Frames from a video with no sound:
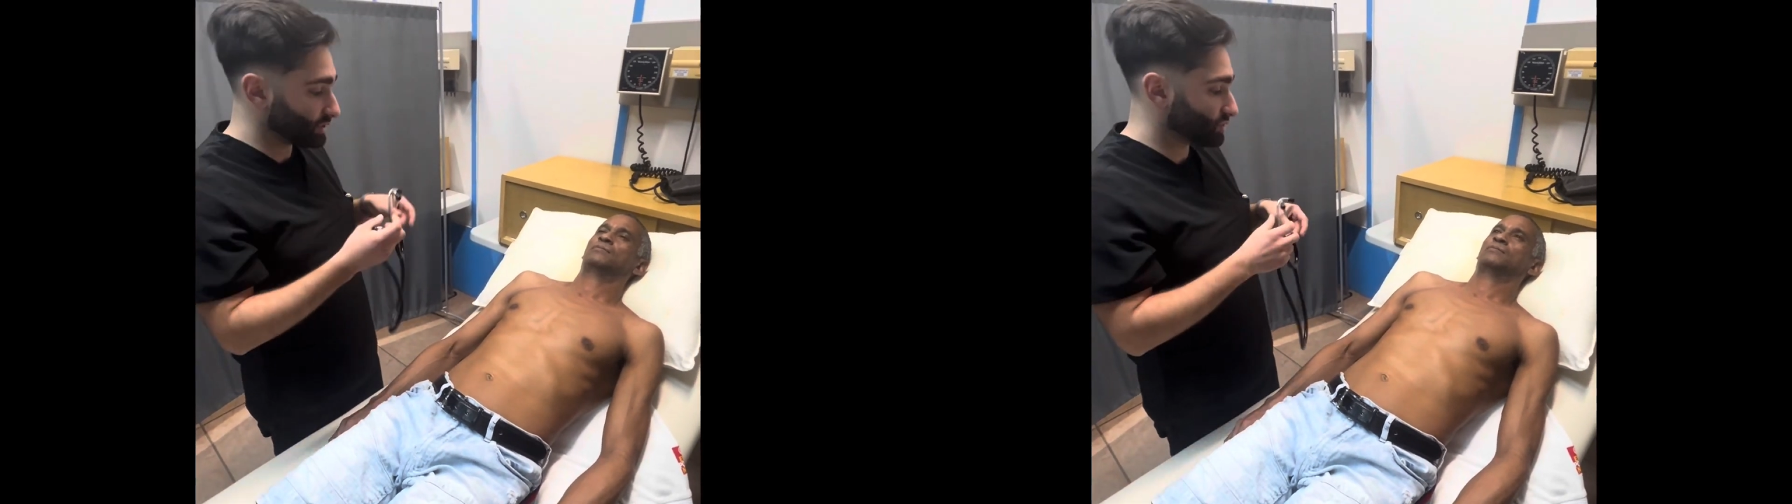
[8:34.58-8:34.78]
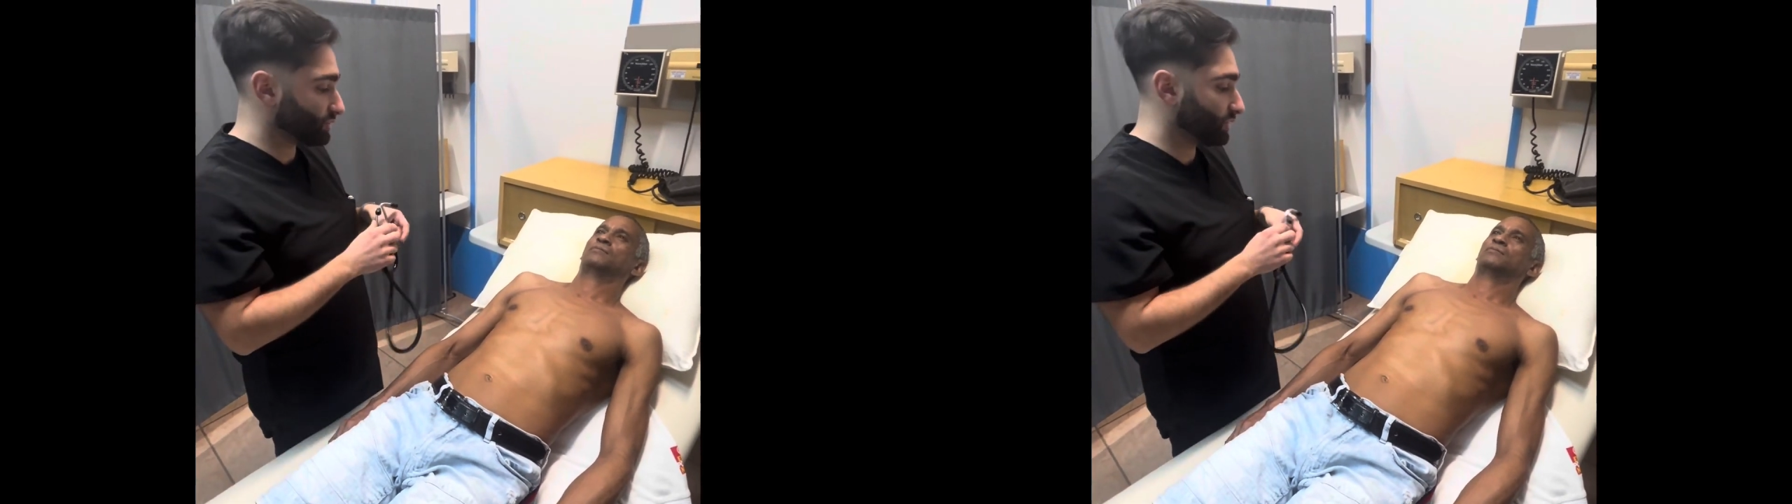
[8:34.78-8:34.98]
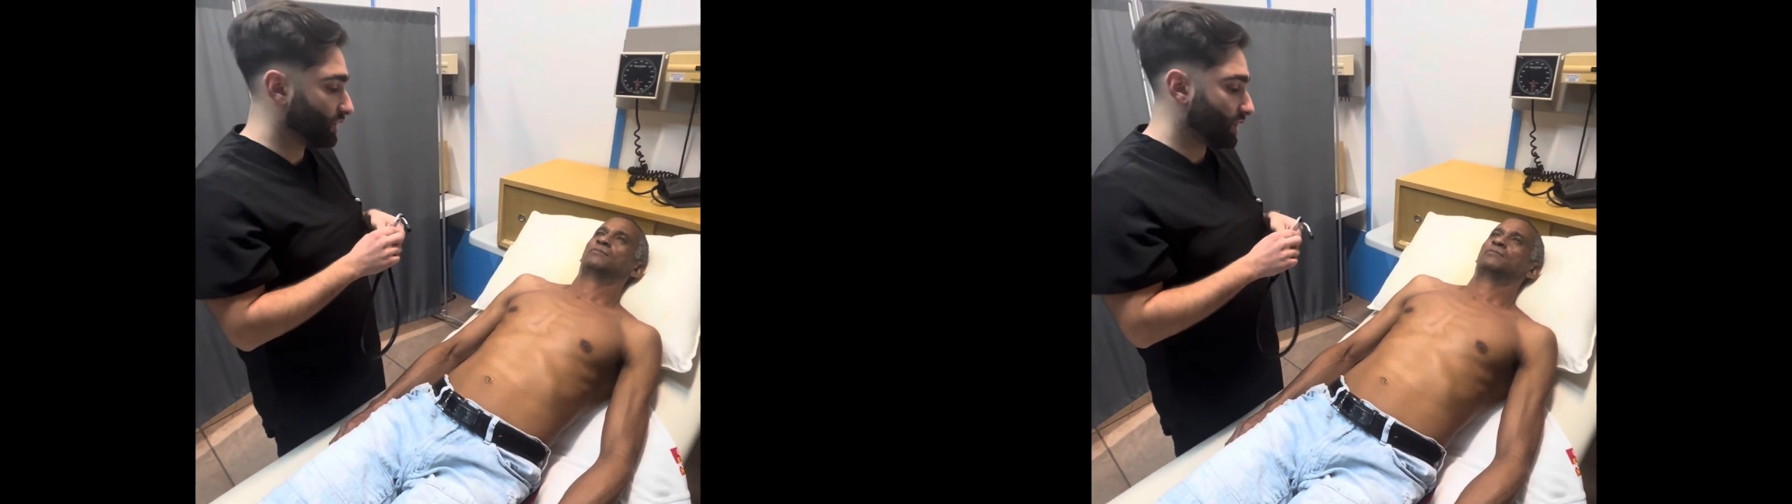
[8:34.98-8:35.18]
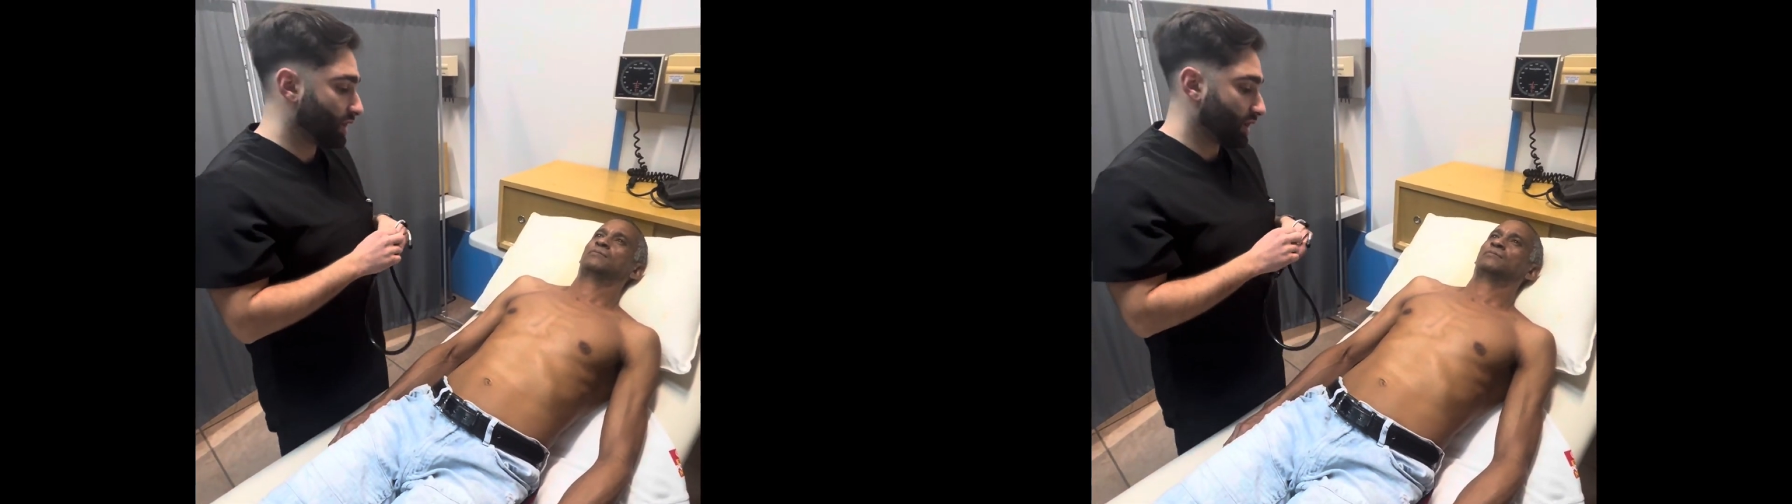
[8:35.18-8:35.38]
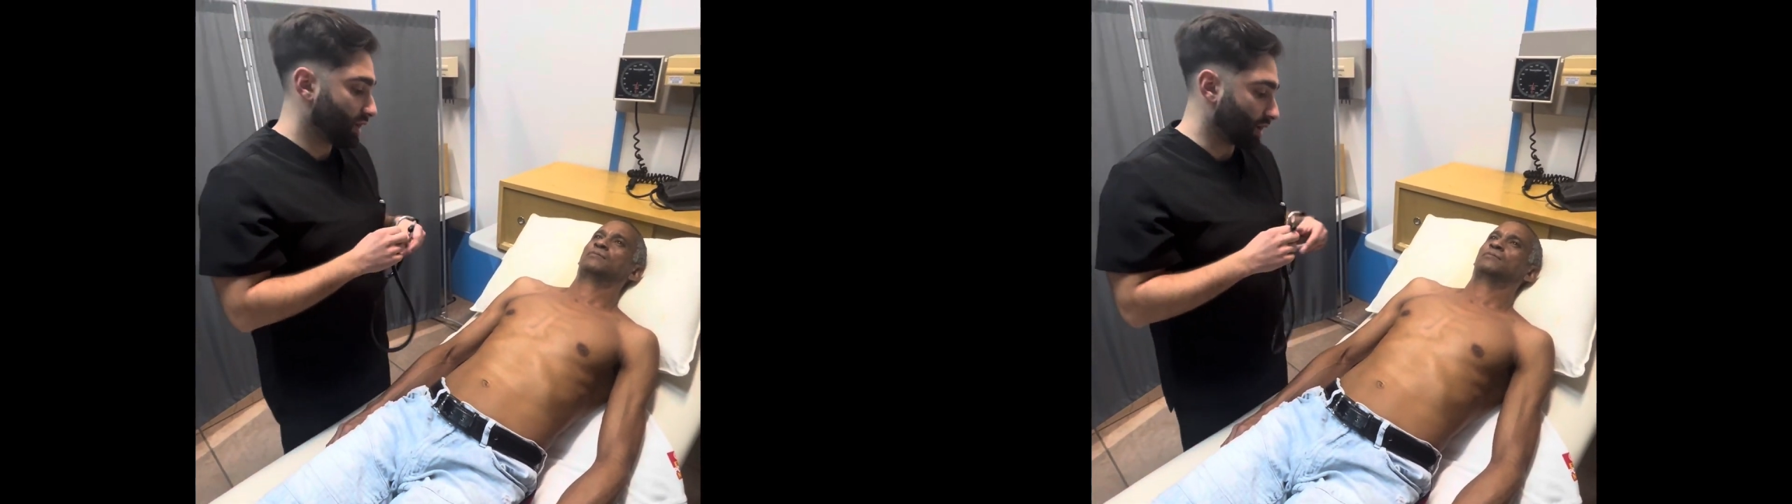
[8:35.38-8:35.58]
edema.
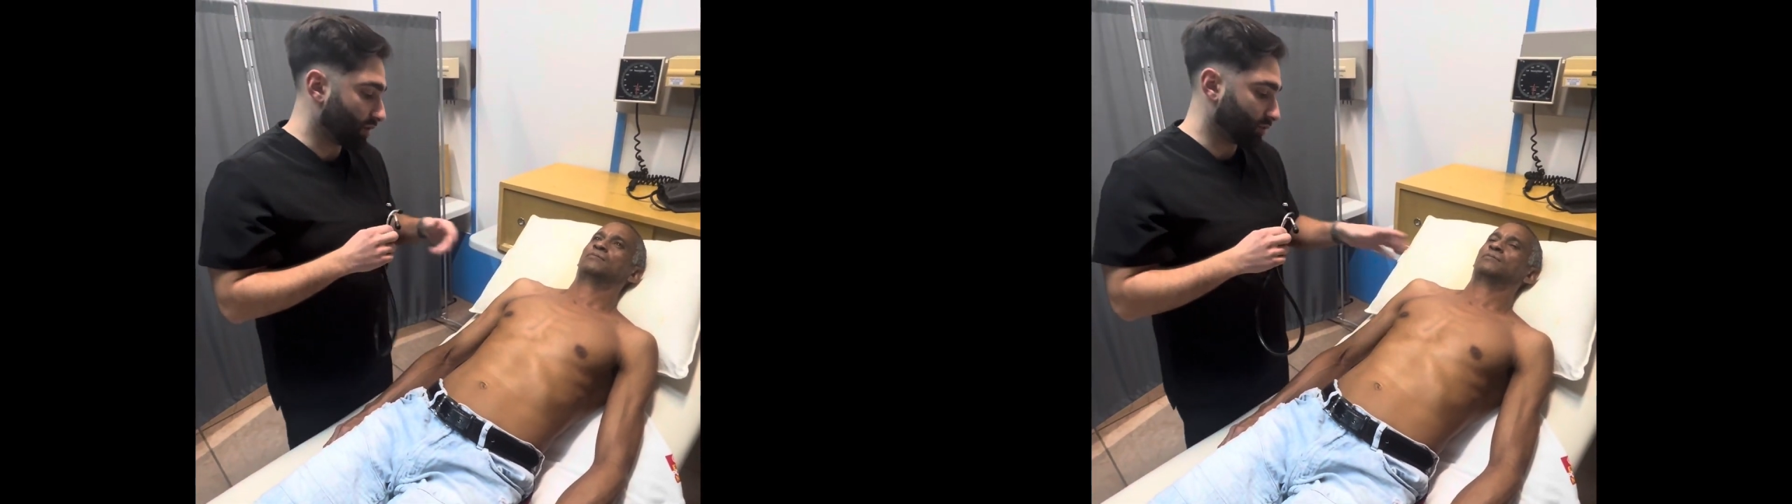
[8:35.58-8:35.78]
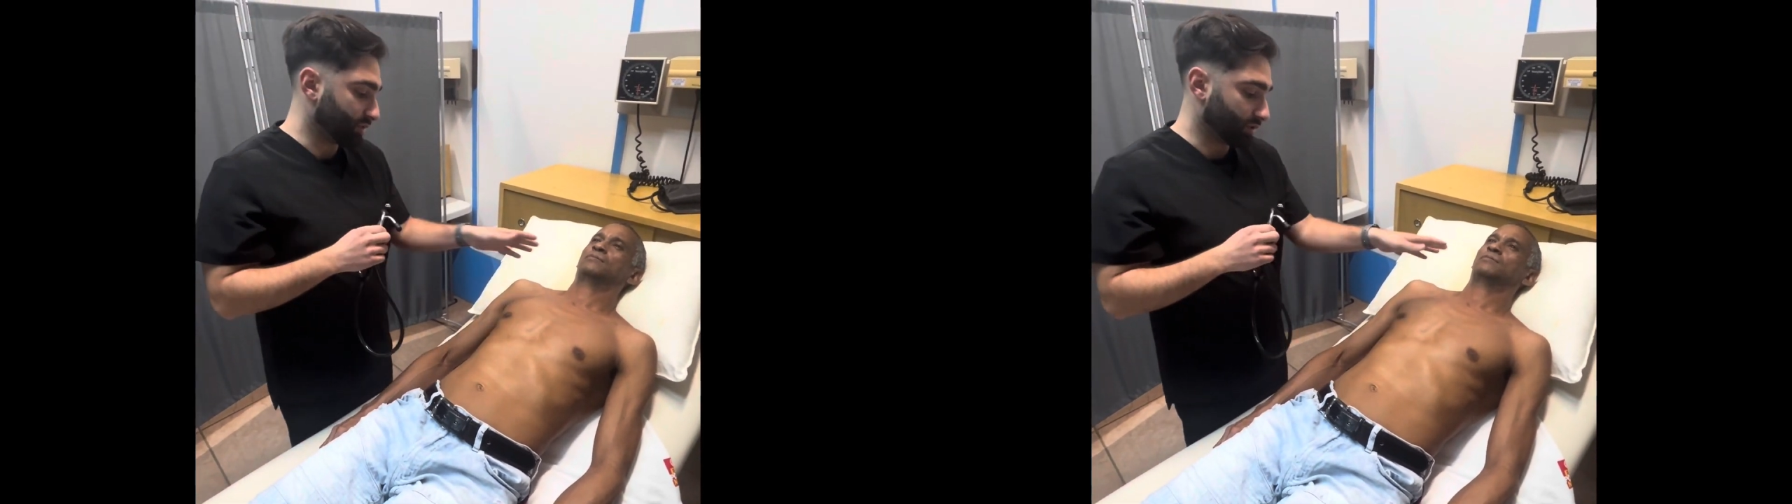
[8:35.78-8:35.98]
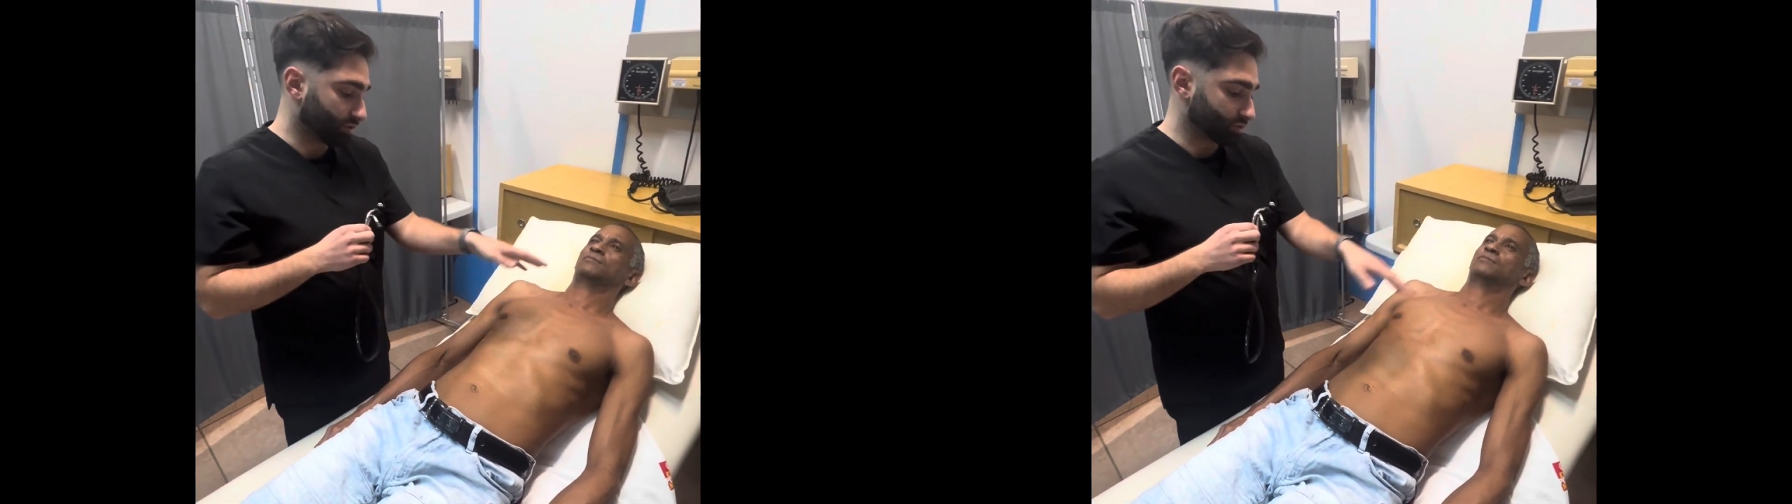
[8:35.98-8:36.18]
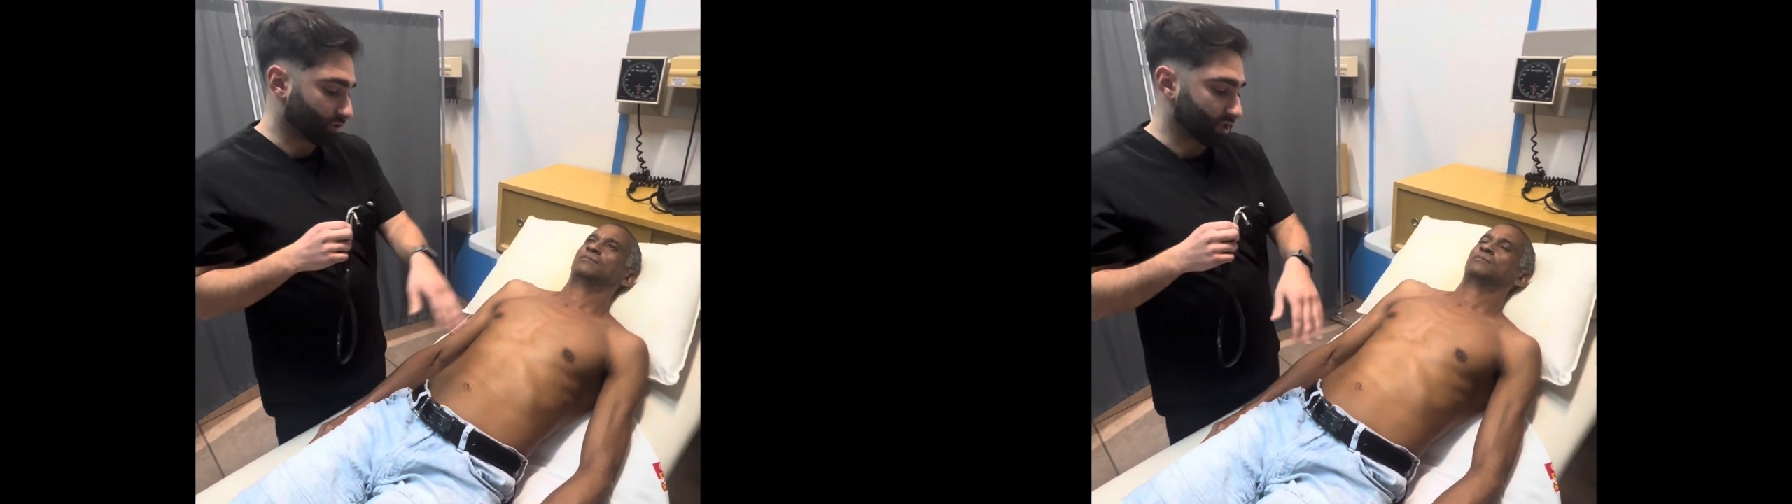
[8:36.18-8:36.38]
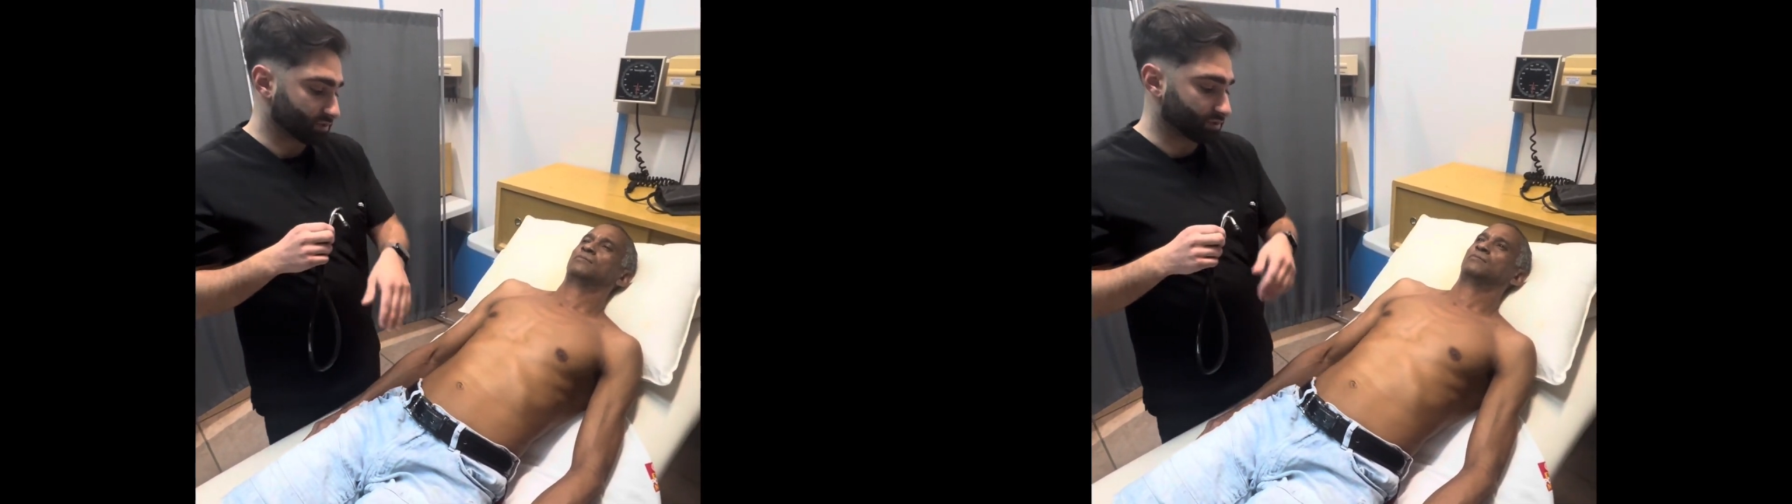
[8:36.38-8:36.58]
I would be
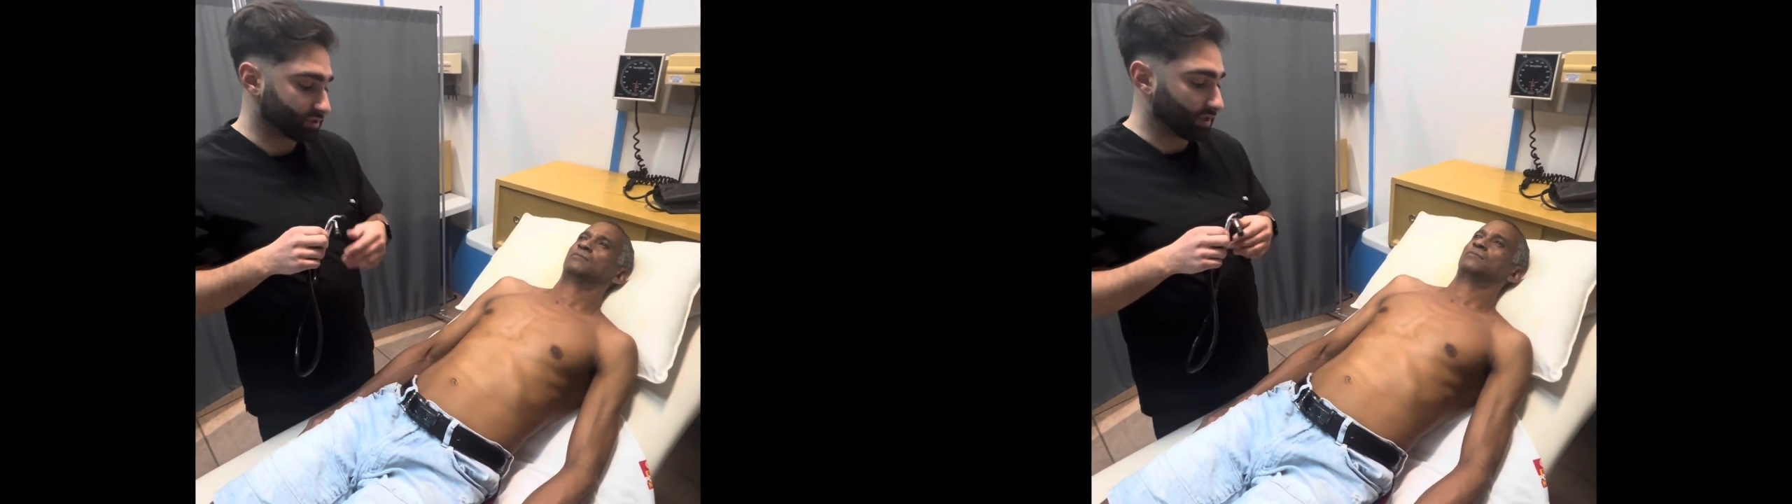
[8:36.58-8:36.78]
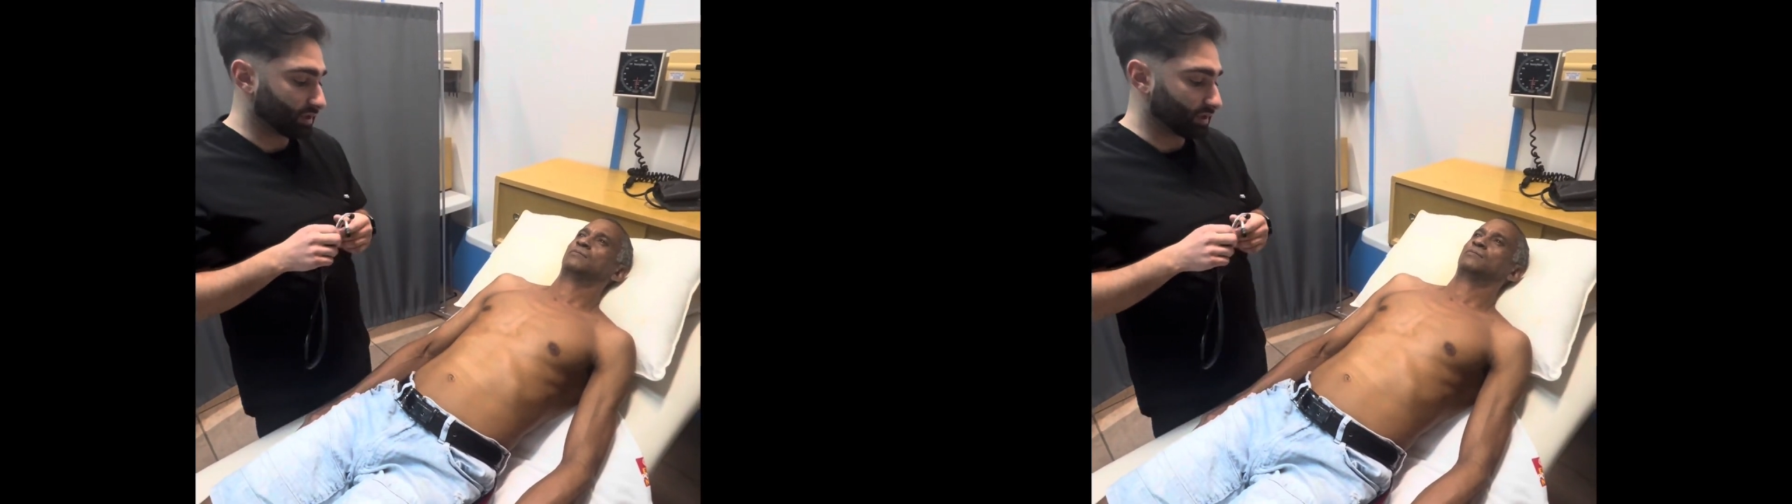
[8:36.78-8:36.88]
listening to